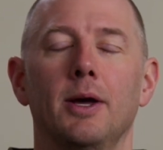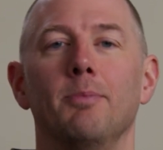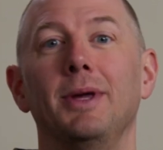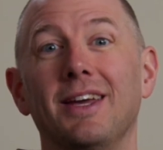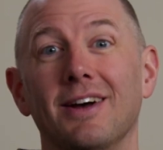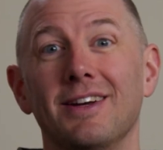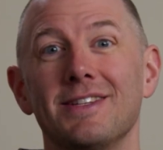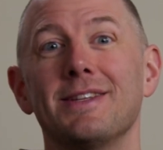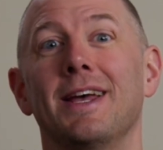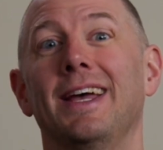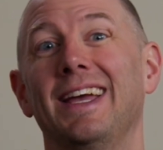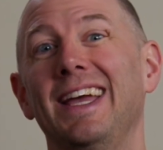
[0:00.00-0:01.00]
because
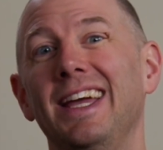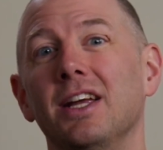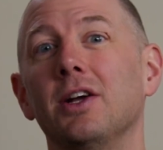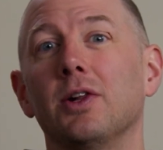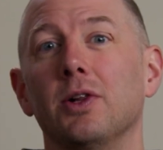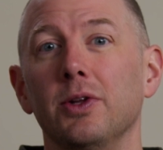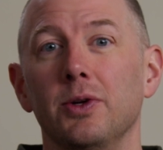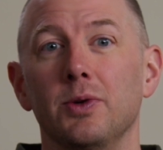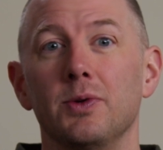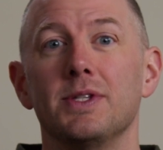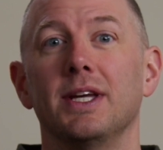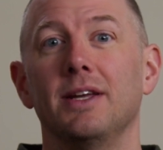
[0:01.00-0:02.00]
it includes